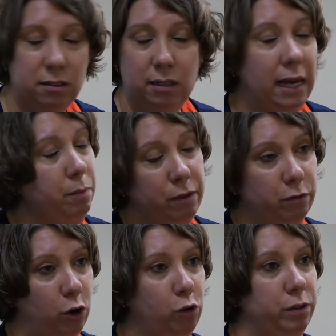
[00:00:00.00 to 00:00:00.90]
keep
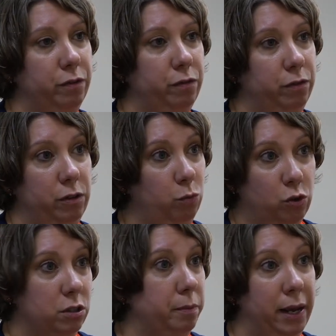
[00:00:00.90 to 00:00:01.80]
involved. If you
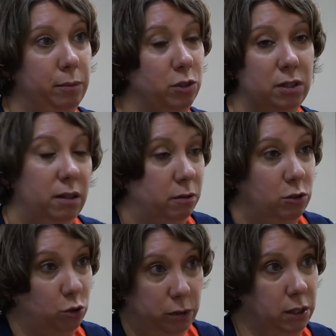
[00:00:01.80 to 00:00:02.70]
want to make music,
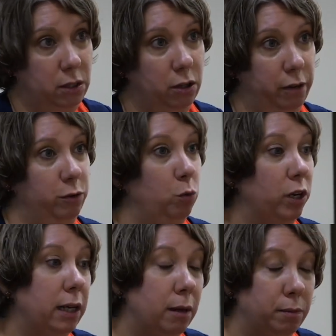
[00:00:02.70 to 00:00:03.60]
do it. You know, if you want
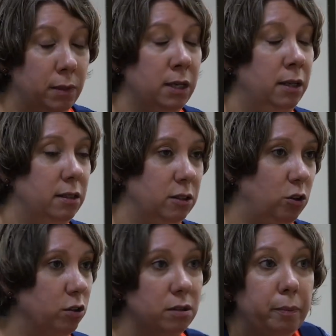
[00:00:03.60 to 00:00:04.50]
to come to
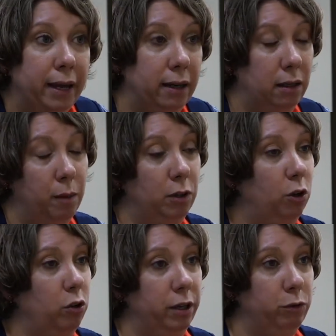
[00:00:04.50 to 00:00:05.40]
concert band, come
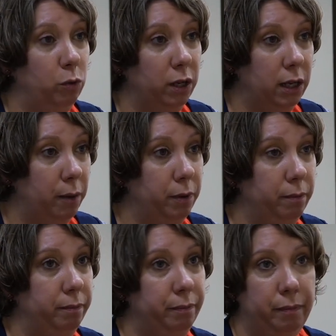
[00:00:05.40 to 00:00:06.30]
along. If you want to come
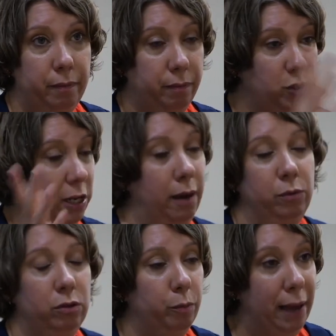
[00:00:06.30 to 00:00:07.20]
and jam
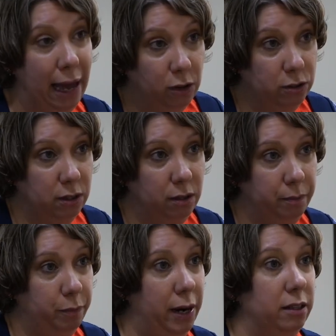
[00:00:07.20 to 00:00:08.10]
with your pals in the
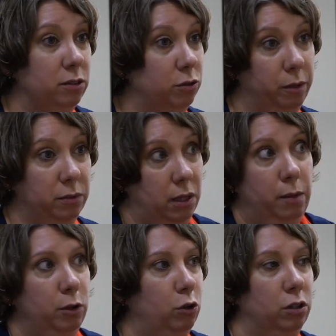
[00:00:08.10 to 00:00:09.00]
practice rooms, come
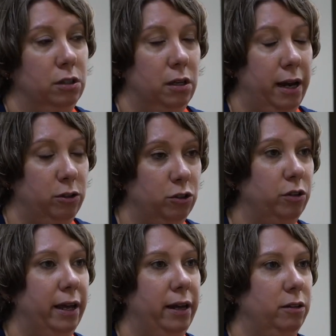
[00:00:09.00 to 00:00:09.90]
along and do
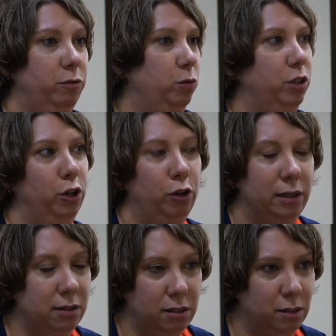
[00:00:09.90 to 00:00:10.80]
that. If you want to go
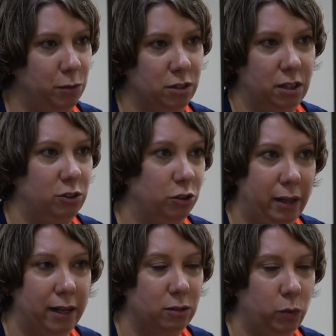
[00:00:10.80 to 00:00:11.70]
listen to music, do
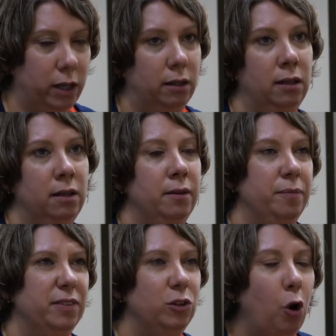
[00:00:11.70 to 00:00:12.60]
that as well.
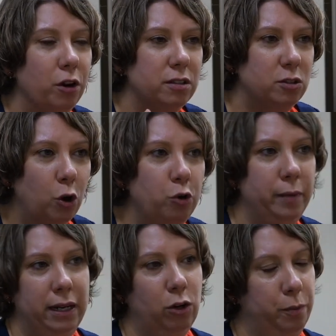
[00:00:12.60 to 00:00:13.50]
Not so
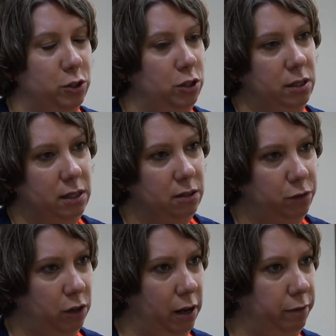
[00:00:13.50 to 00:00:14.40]
many opportunities for
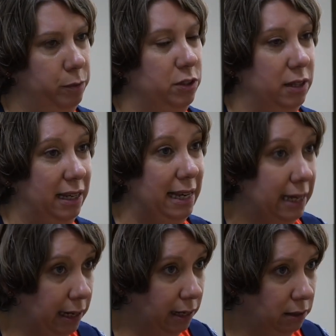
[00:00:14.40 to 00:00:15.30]
live music
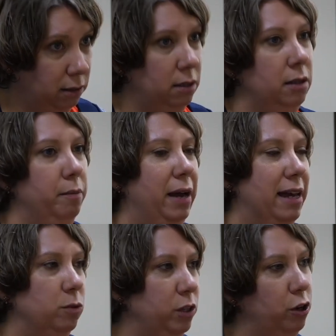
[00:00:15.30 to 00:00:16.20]
here, but
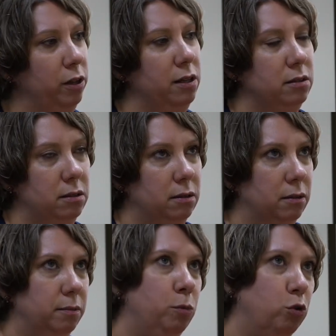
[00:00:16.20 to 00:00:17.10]
as we know, there's
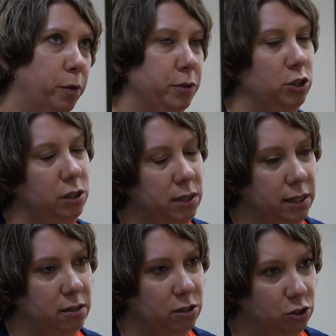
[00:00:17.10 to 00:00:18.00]
more
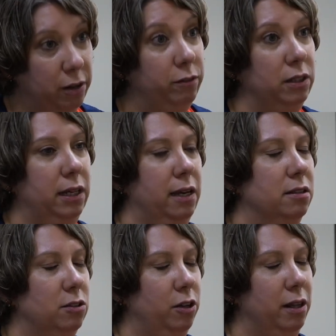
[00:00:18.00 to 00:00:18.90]
opportunities to travel again,
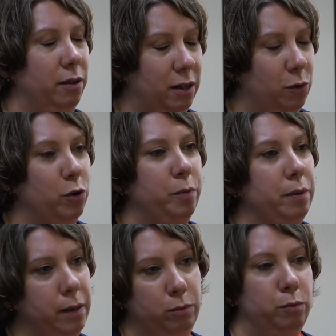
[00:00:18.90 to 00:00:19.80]
so that there will be
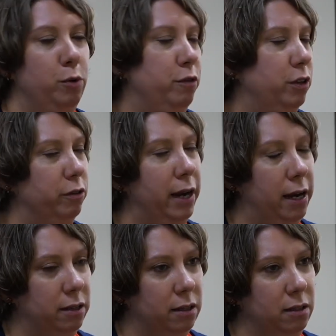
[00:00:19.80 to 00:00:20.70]
people moving
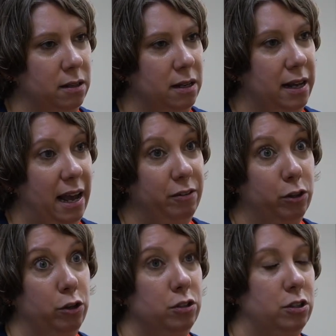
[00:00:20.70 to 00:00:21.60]
around and having
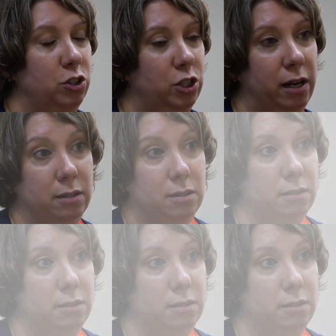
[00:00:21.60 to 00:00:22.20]
those chances